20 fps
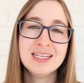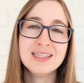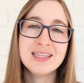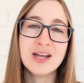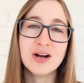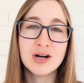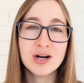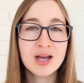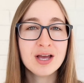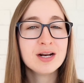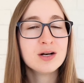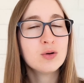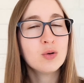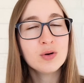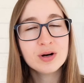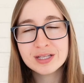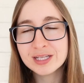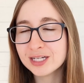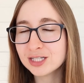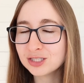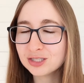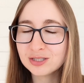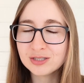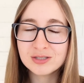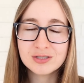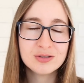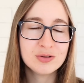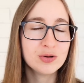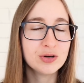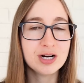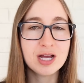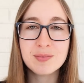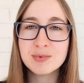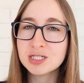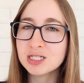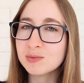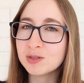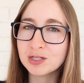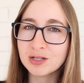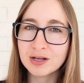They are not correlational or
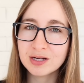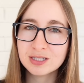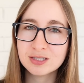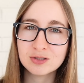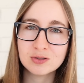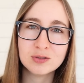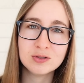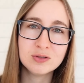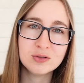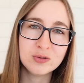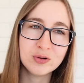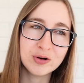epidemiological